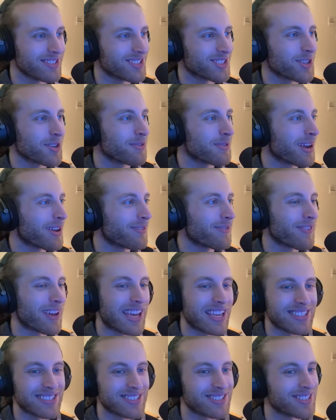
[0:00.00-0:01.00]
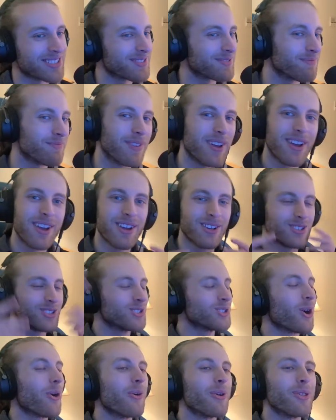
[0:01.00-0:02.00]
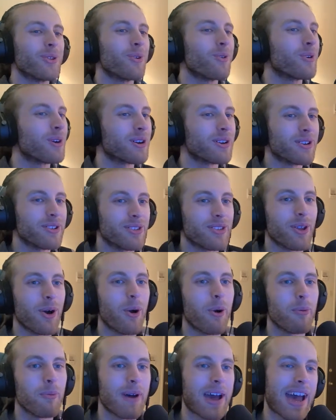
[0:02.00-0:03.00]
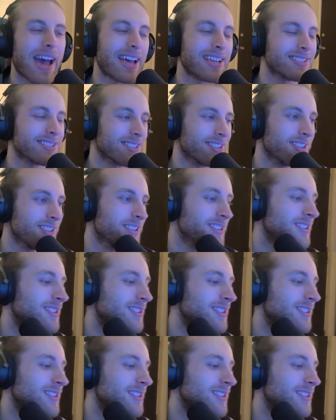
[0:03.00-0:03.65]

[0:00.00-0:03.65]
so my face just showing the world, no mask.